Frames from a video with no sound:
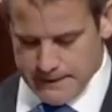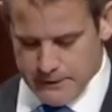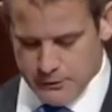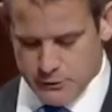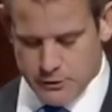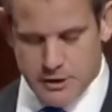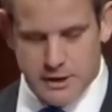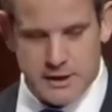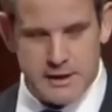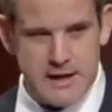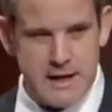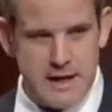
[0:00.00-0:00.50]

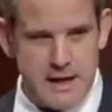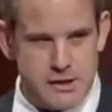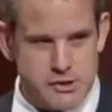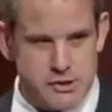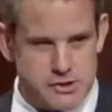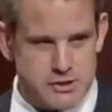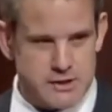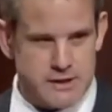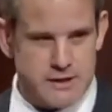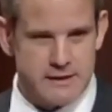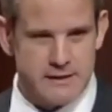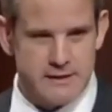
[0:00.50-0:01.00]
How could a
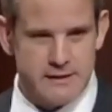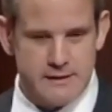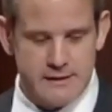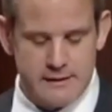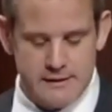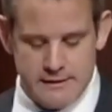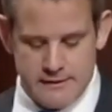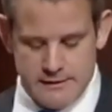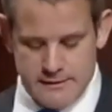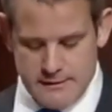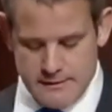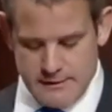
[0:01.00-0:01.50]
nation
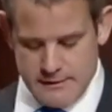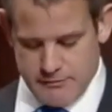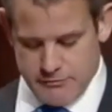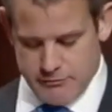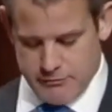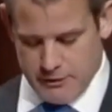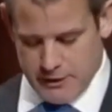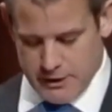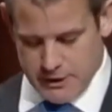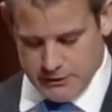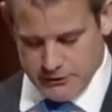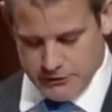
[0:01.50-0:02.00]

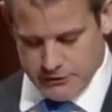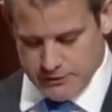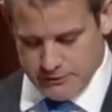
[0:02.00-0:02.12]
that fought